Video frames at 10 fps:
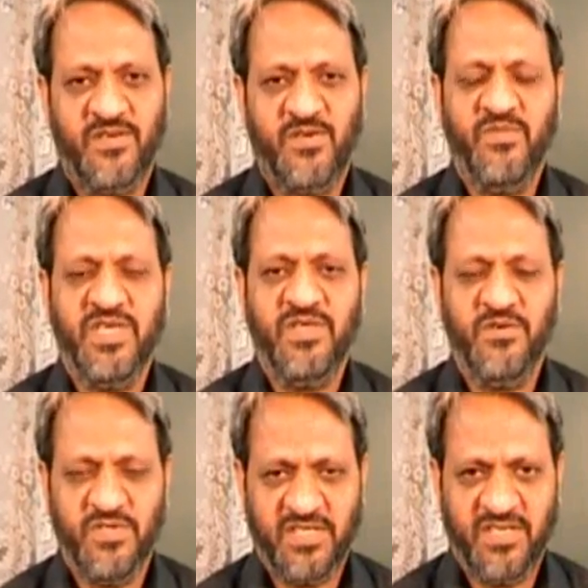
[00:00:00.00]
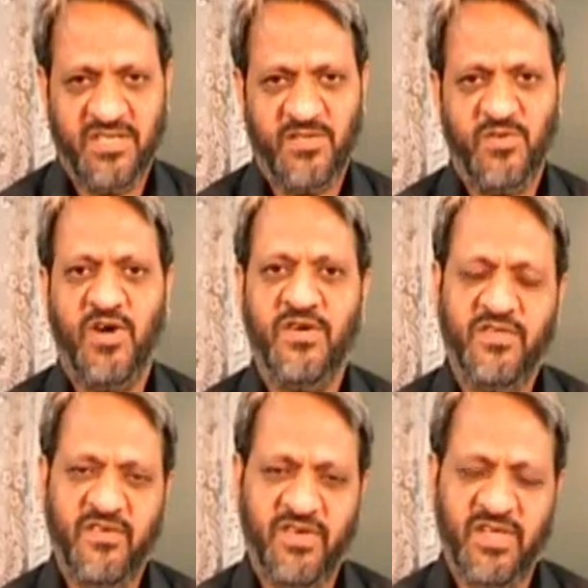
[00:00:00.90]
to be used throughout
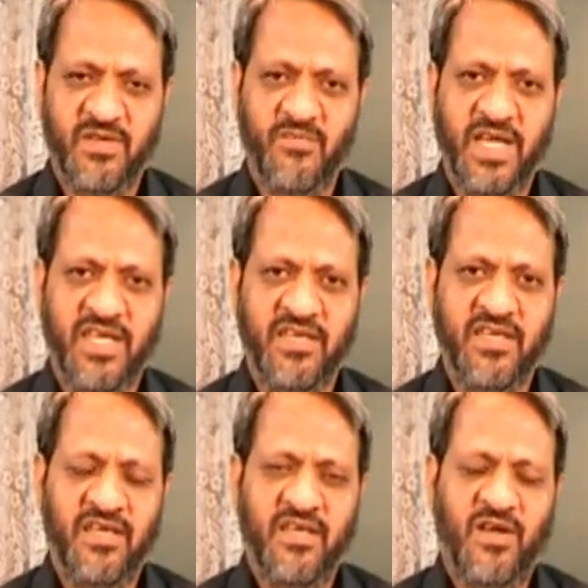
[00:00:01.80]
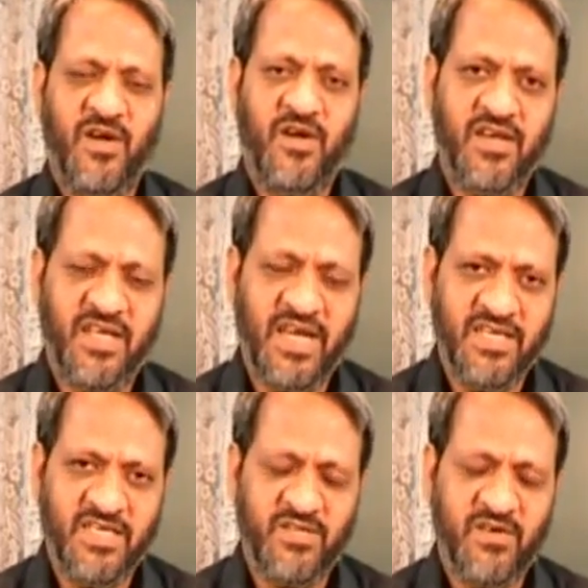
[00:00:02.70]
the world by all
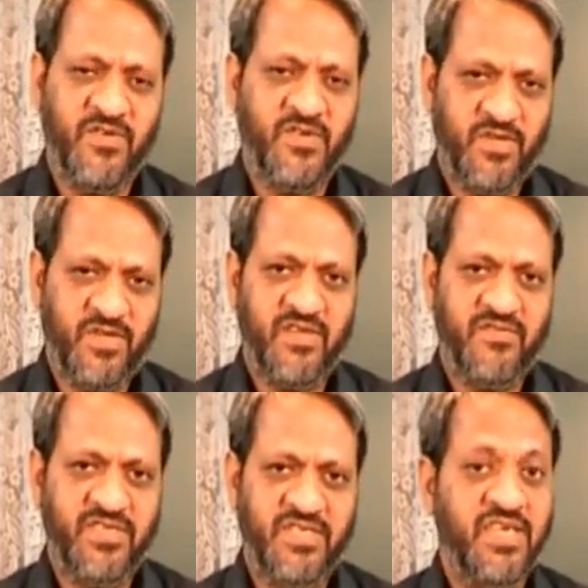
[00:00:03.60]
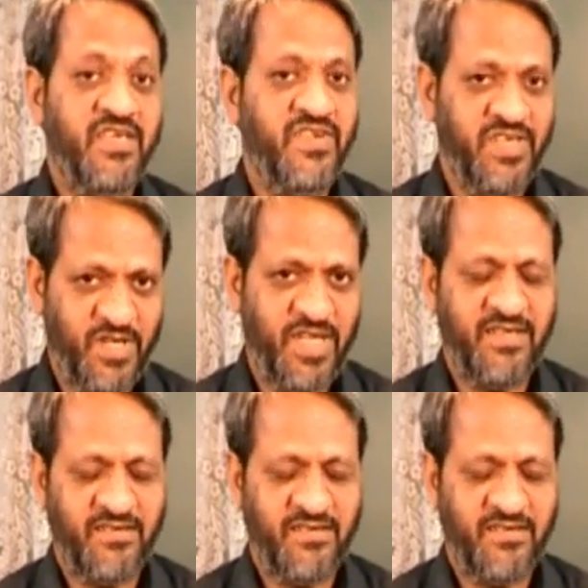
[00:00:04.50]
kinds of photographers even today.